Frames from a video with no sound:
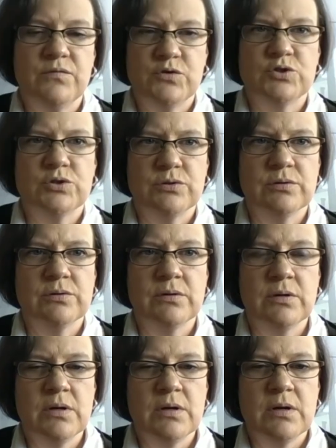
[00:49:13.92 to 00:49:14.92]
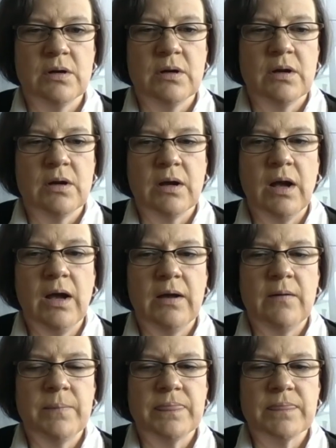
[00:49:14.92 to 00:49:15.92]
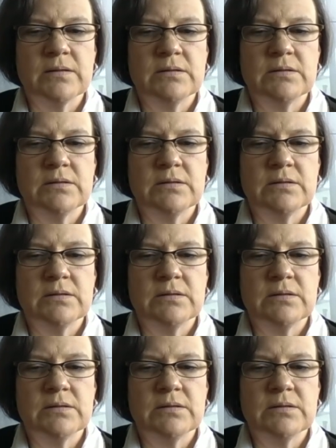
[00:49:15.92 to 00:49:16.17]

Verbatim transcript: for sure. Um,